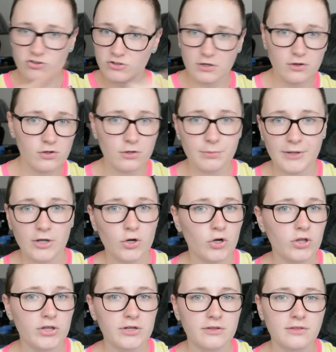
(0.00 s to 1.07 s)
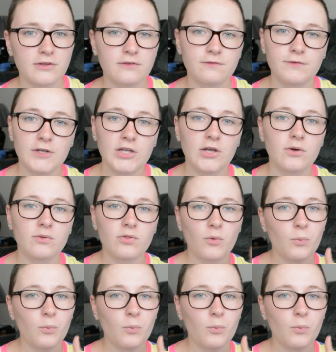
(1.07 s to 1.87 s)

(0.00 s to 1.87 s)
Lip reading: just a little bit earlier in this video,